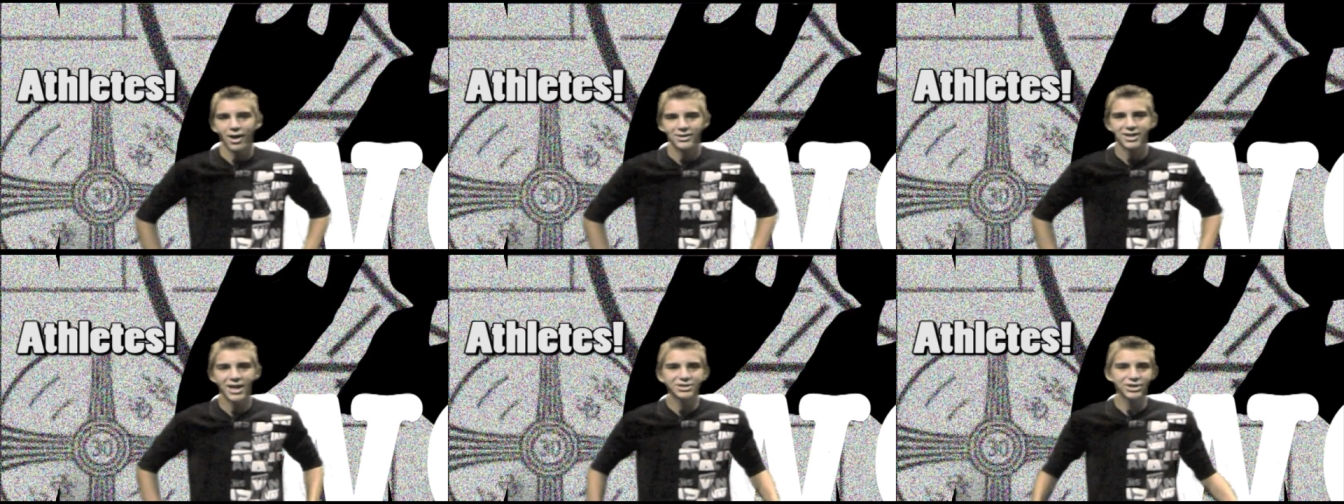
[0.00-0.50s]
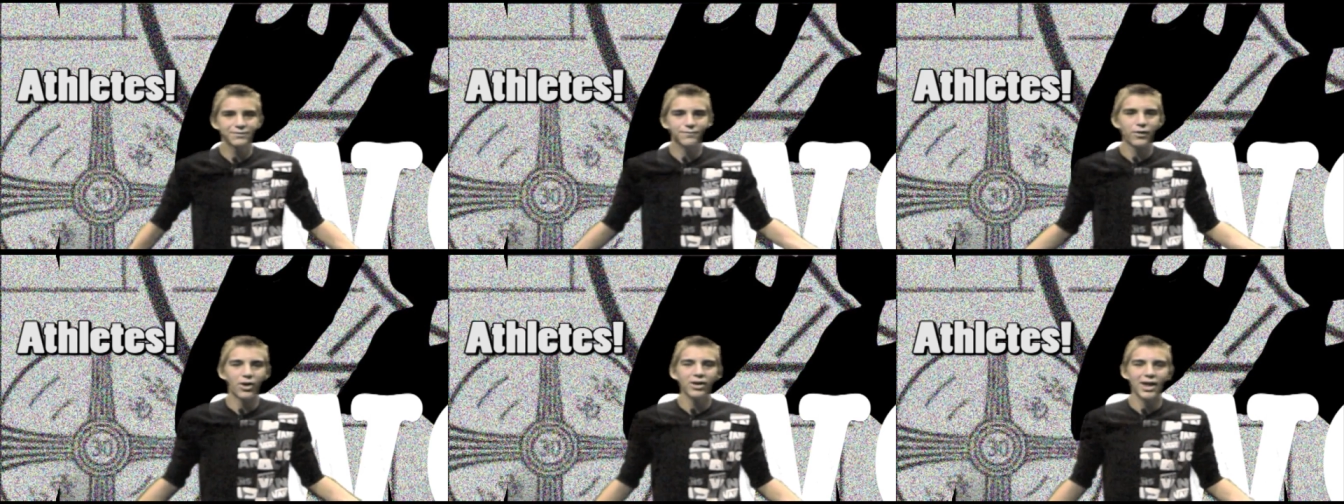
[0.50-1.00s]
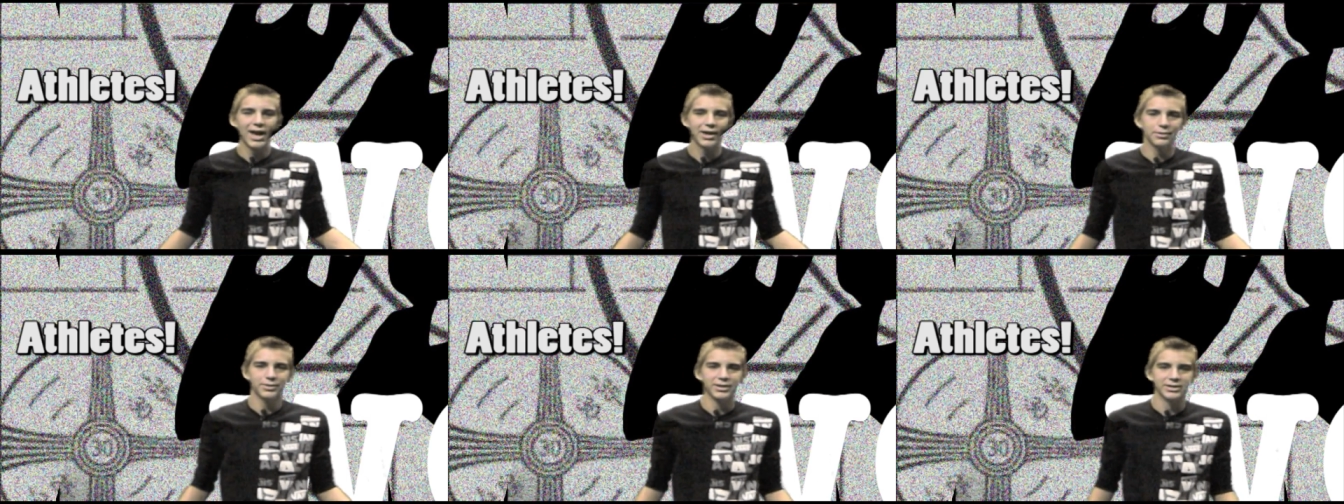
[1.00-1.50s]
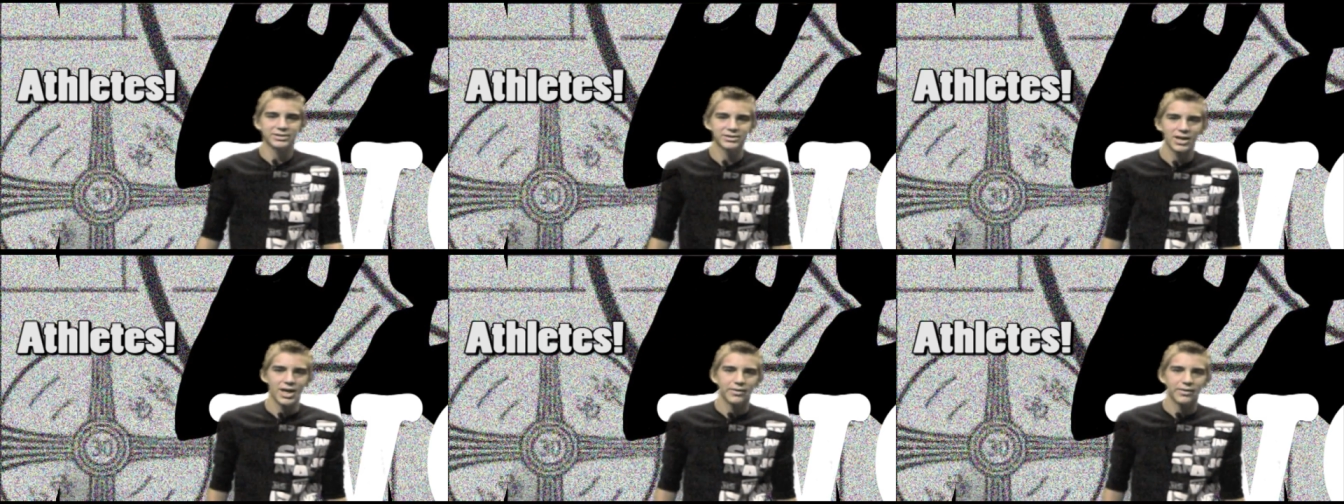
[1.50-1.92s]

Attention fall athletes.